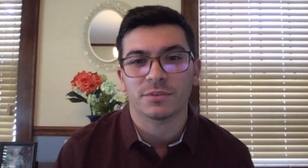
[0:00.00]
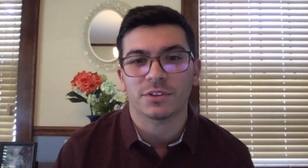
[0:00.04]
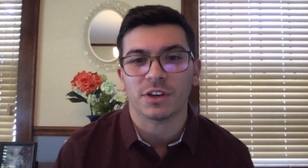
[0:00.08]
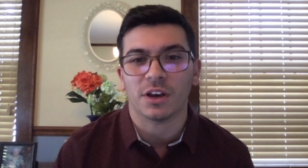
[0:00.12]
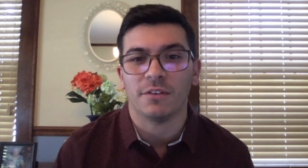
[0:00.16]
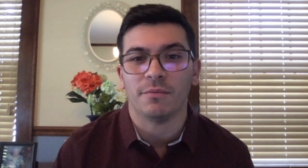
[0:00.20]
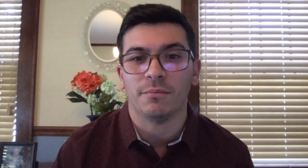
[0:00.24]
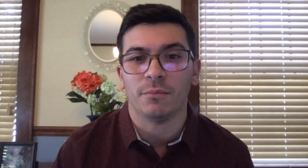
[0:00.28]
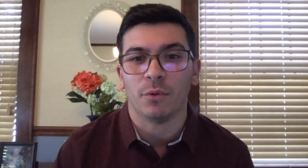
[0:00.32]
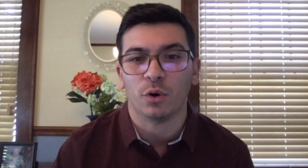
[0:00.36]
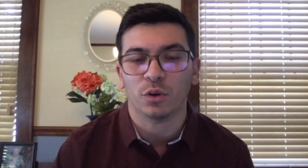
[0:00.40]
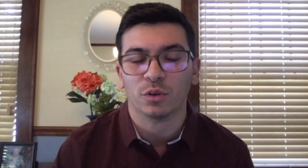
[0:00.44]

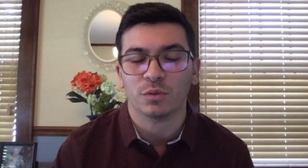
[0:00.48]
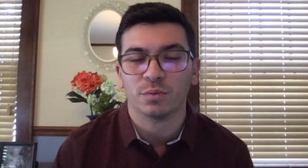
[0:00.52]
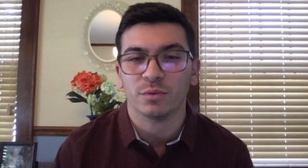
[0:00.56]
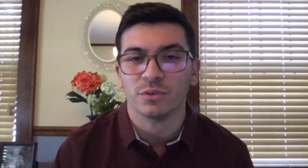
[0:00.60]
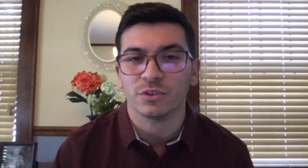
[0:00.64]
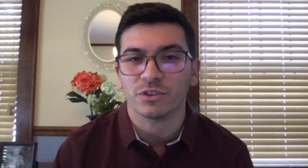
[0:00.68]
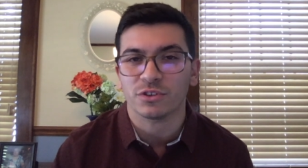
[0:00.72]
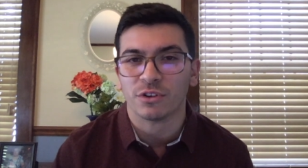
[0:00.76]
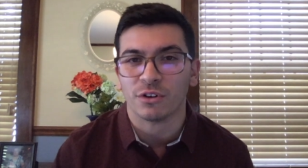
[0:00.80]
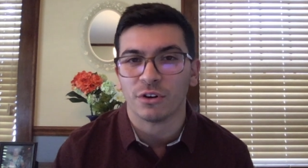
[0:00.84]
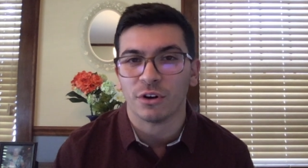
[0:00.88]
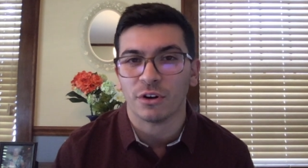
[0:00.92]
of multiple
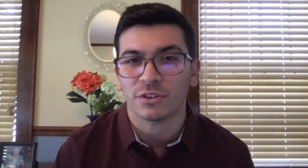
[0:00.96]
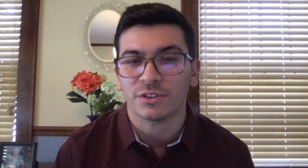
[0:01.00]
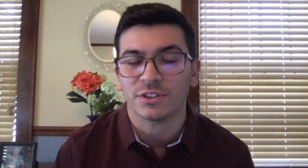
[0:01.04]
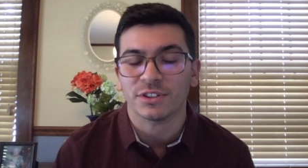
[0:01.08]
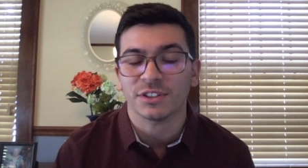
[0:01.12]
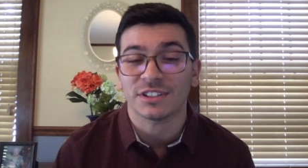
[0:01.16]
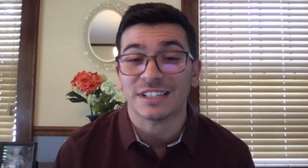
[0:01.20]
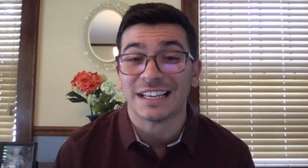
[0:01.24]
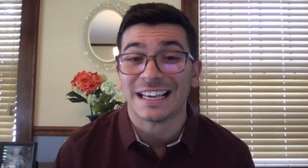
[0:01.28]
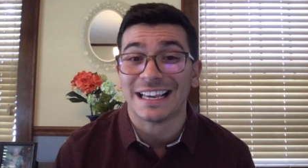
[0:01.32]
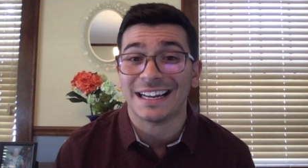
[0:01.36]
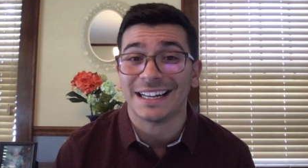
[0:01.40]

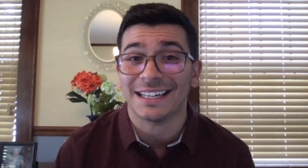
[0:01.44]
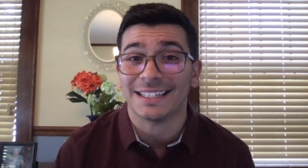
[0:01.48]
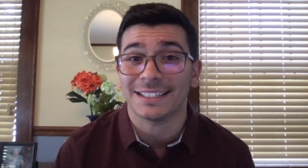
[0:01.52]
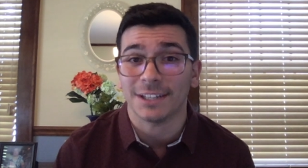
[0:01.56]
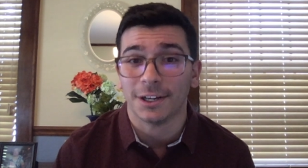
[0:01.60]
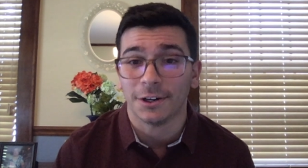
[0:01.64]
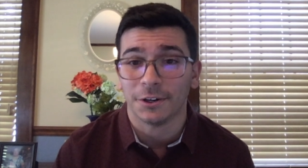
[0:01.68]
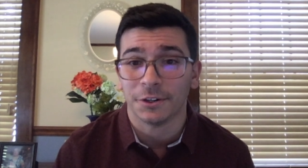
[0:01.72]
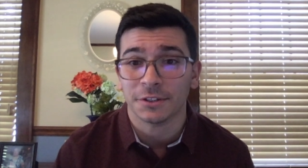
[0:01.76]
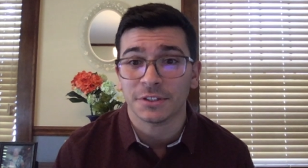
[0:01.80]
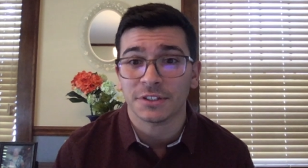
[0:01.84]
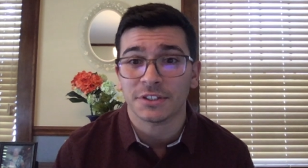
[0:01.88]
sclerosis in
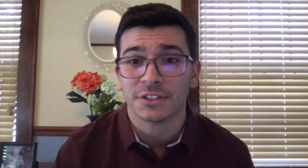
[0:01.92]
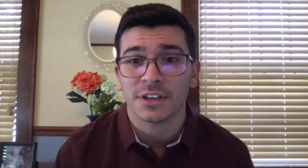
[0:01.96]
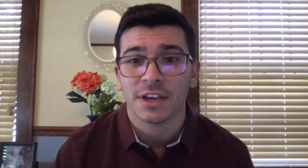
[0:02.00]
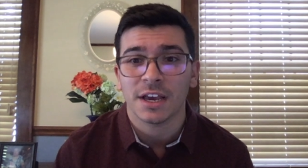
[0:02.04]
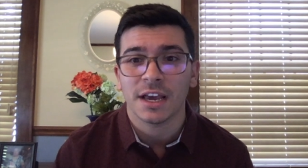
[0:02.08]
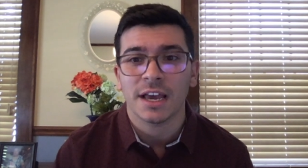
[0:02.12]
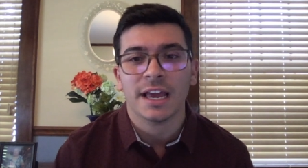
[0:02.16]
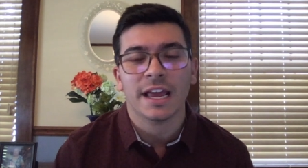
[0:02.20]
adults,